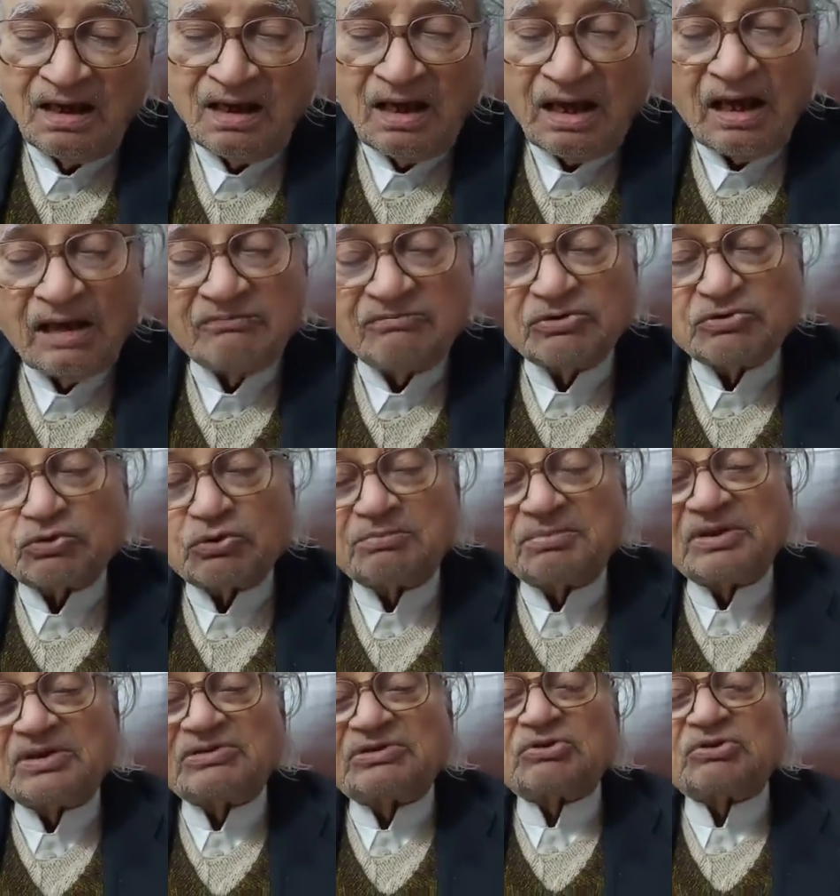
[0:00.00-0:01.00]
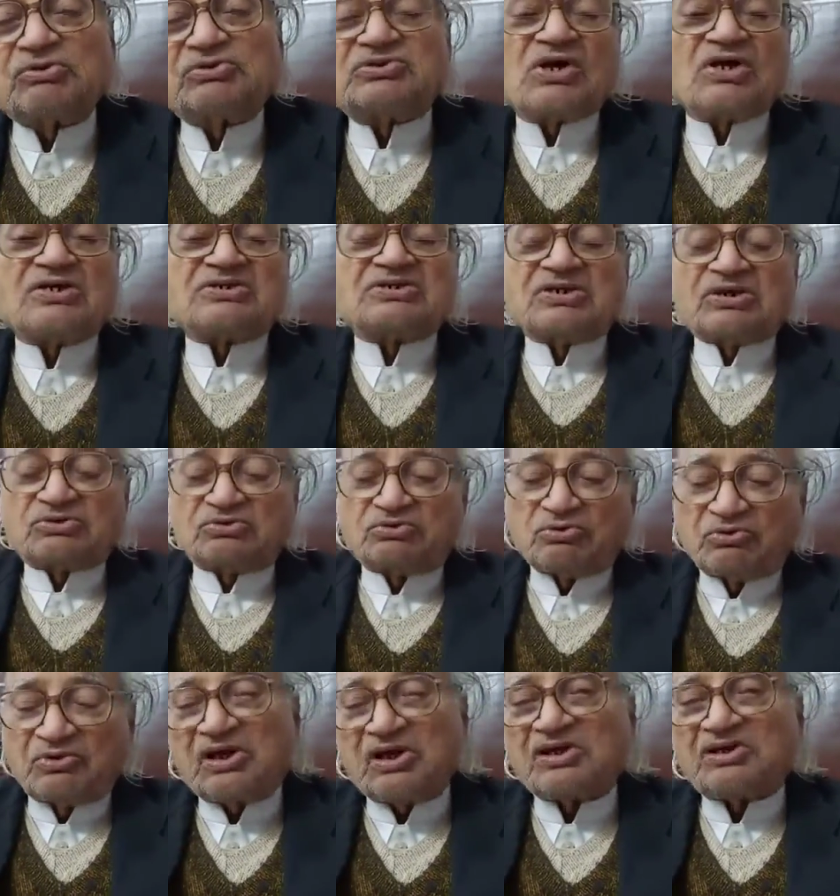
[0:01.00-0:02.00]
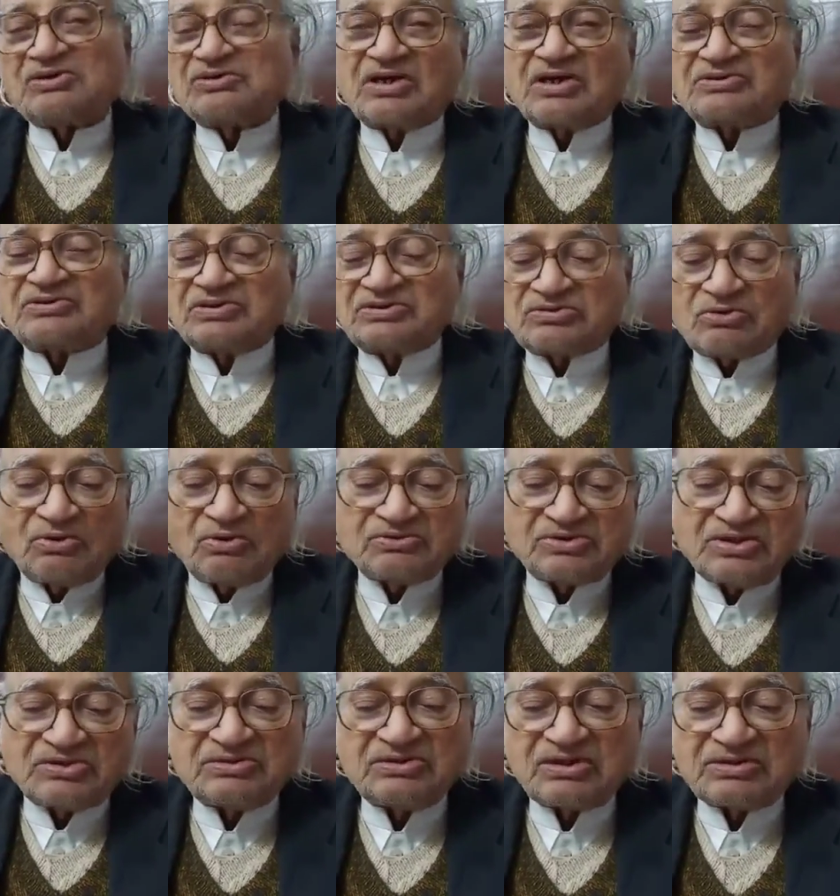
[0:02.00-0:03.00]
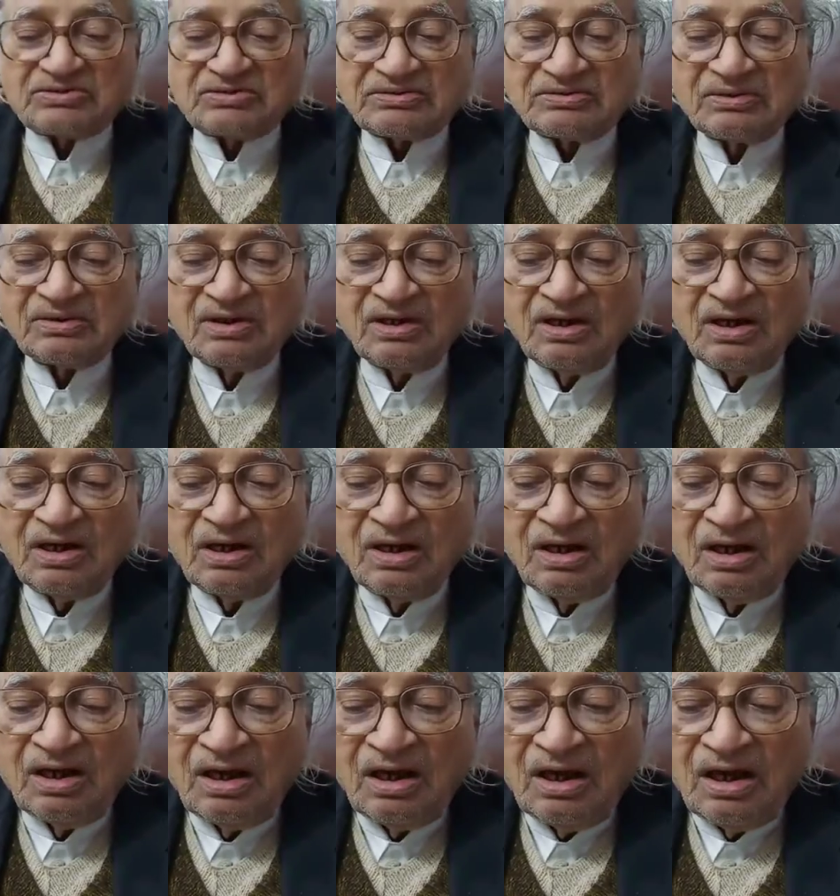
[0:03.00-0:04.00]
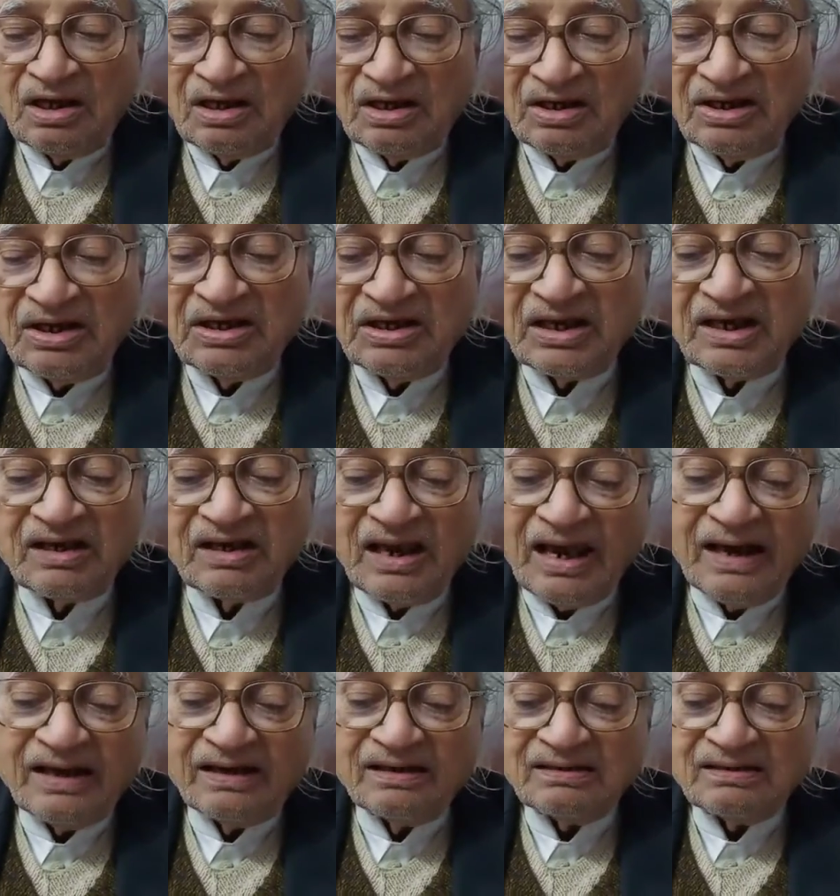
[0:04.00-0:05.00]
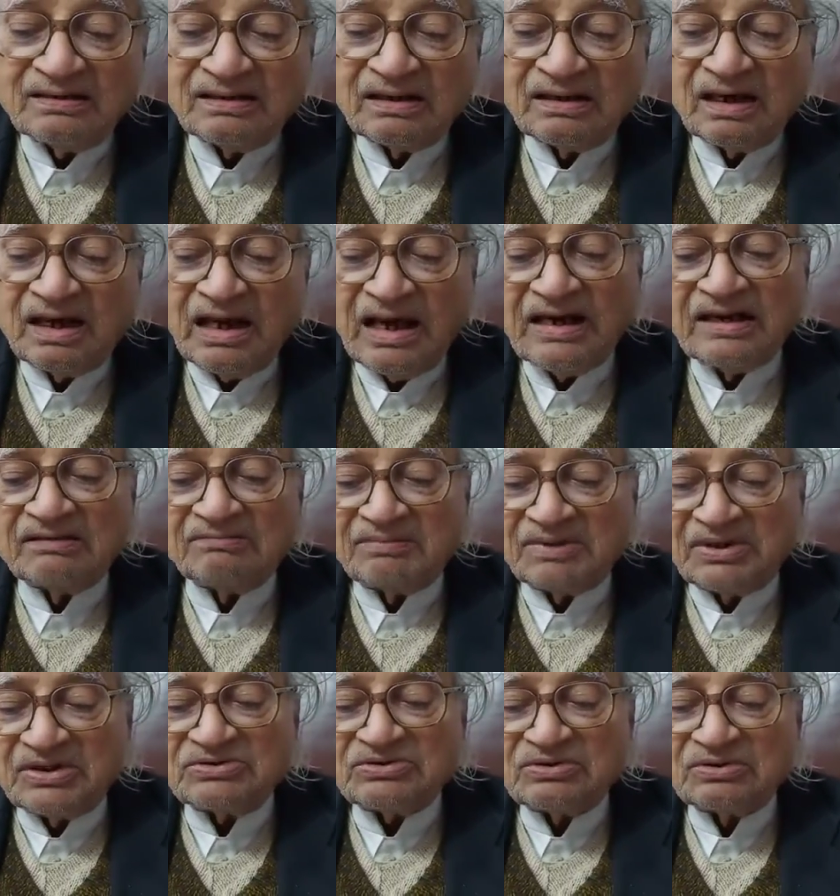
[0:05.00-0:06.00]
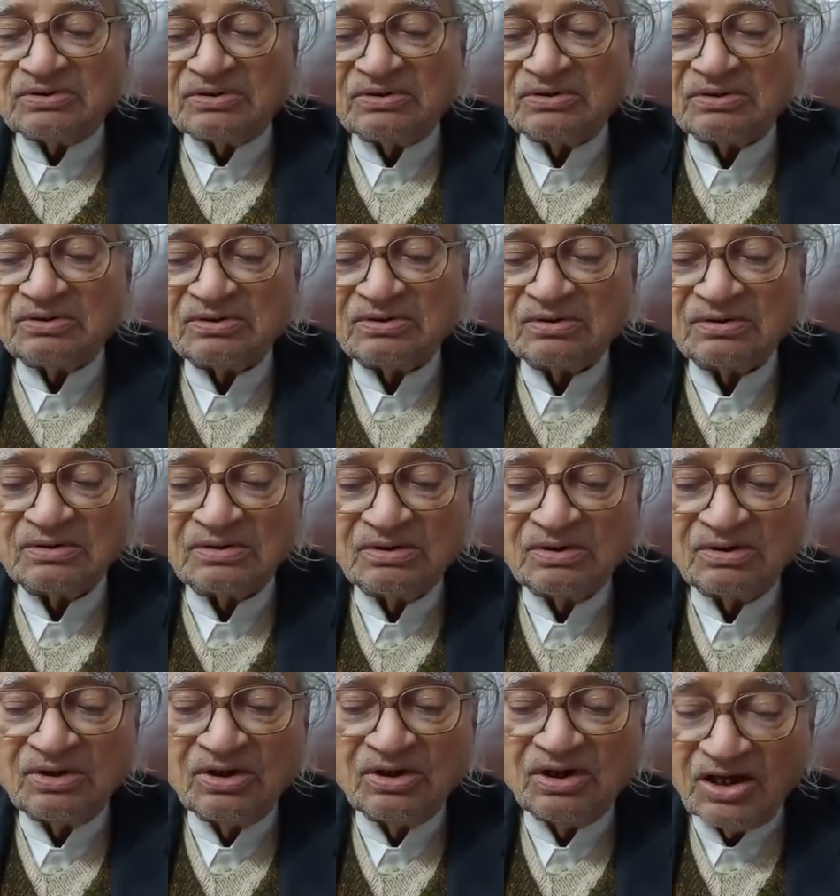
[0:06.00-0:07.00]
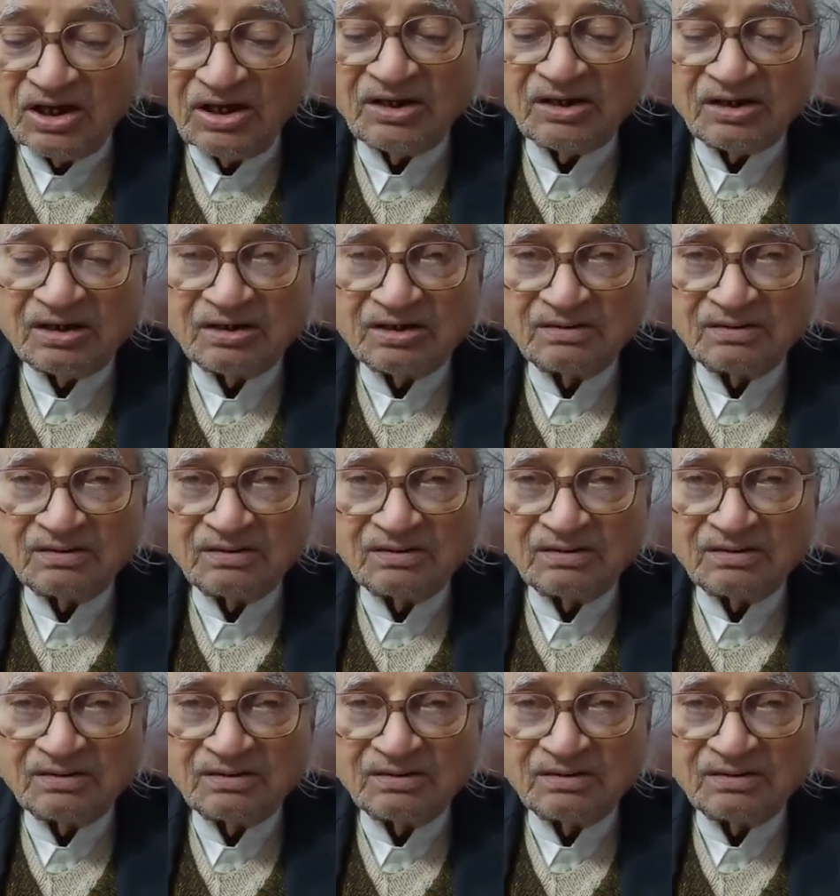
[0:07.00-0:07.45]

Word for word: And we should be enthusiastic to create a success consciousness. E and N, N means in.